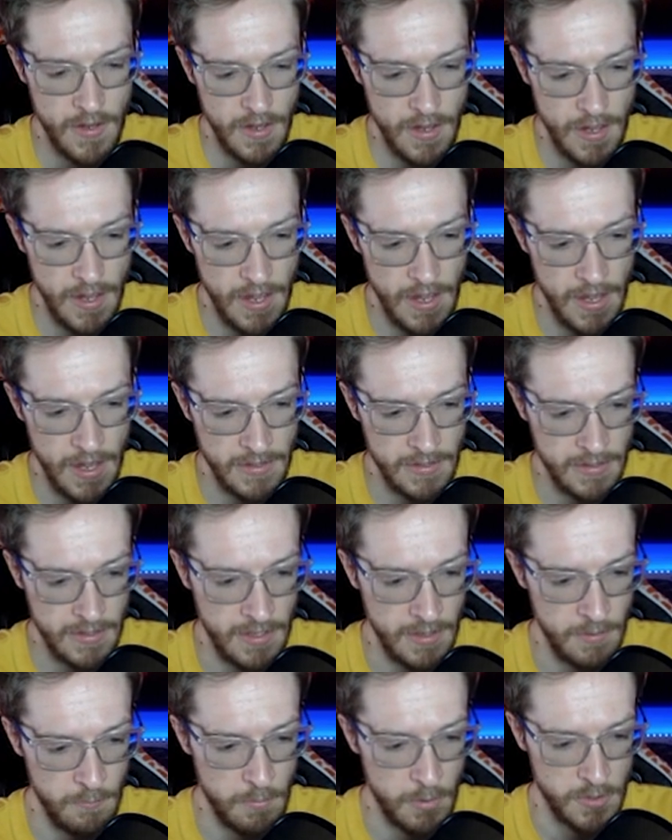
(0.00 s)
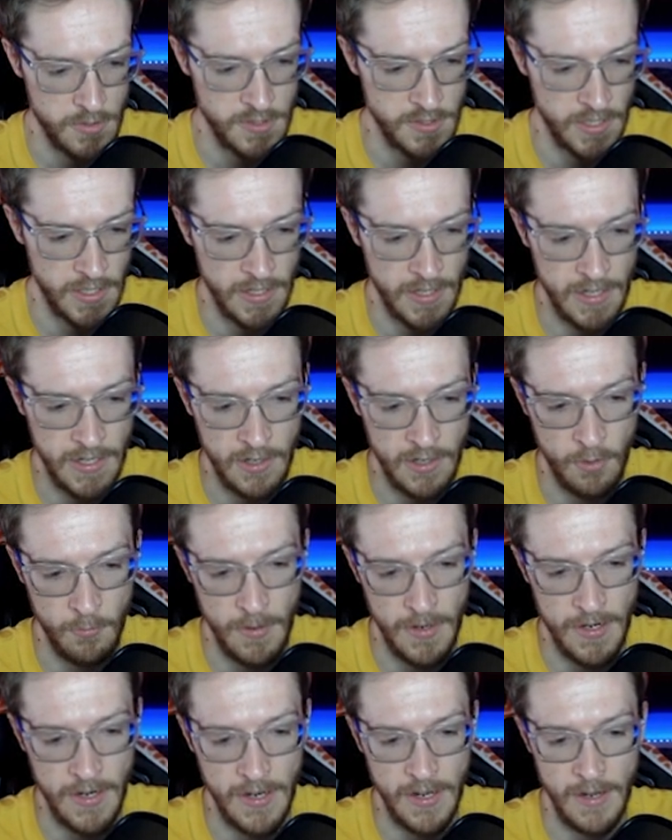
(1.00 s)
and keep pushing a little bit
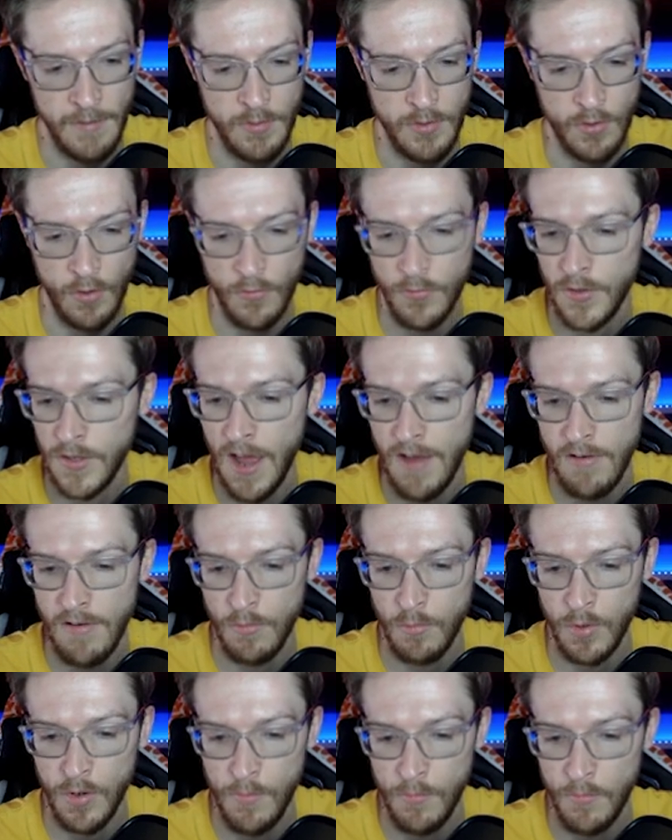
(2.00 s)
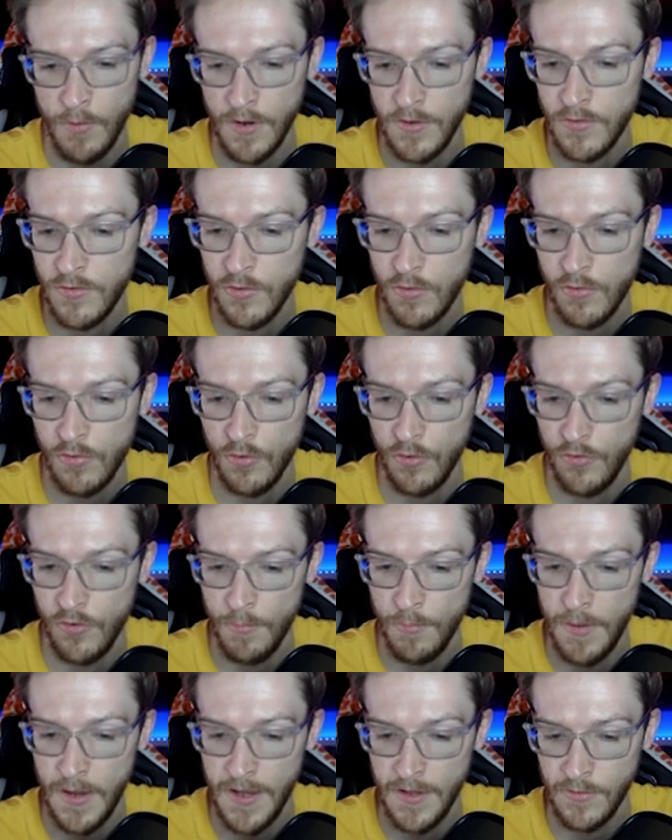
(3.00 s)
in here, because obviously now I want to upgrade Scrooge a
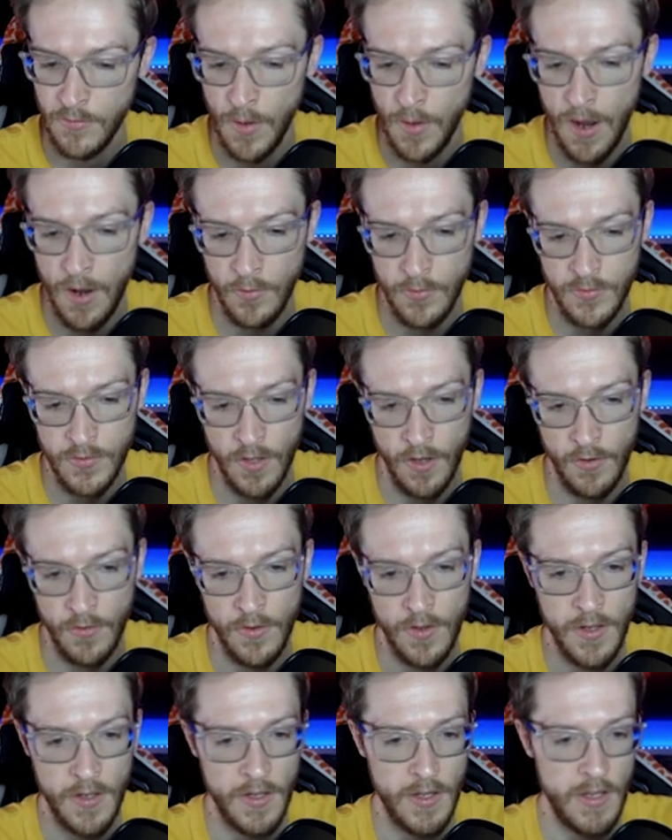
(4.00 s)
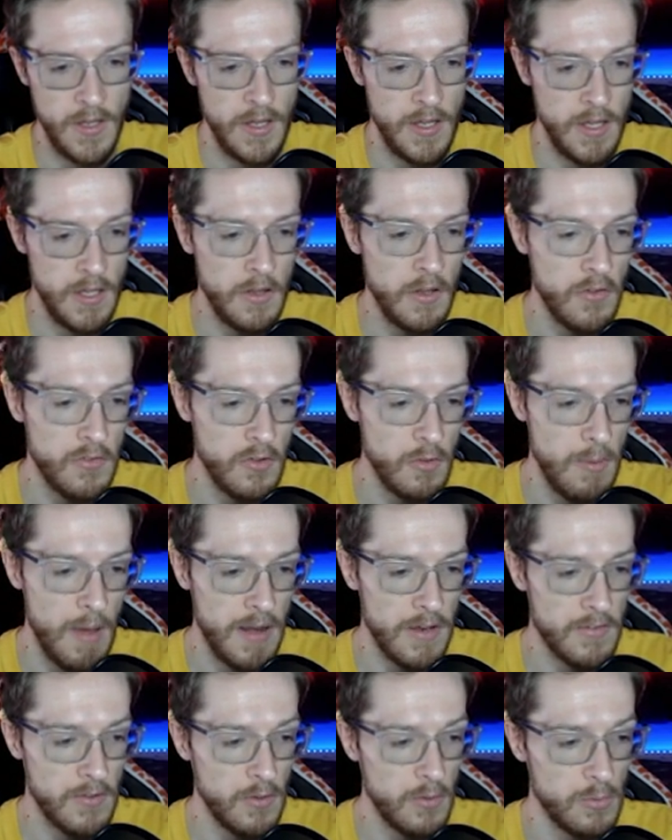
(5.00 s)
bit as well, so not too bad
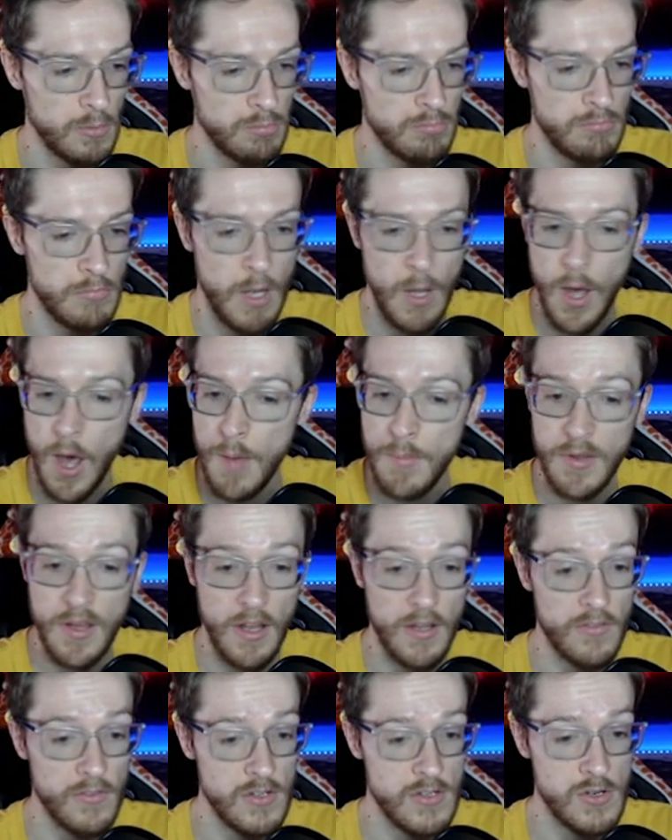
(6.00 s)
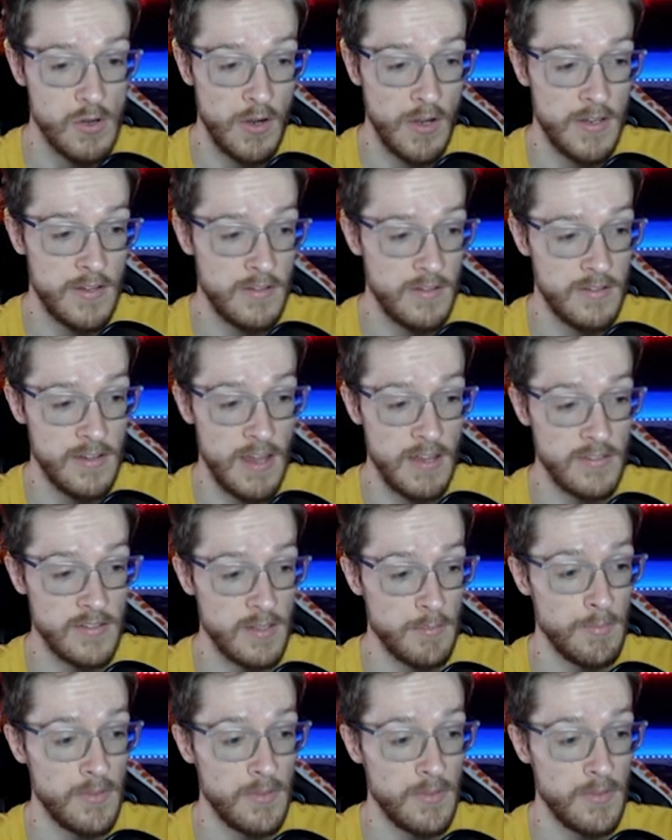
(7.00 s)
at all. Hope you guys have enjoyed today's summon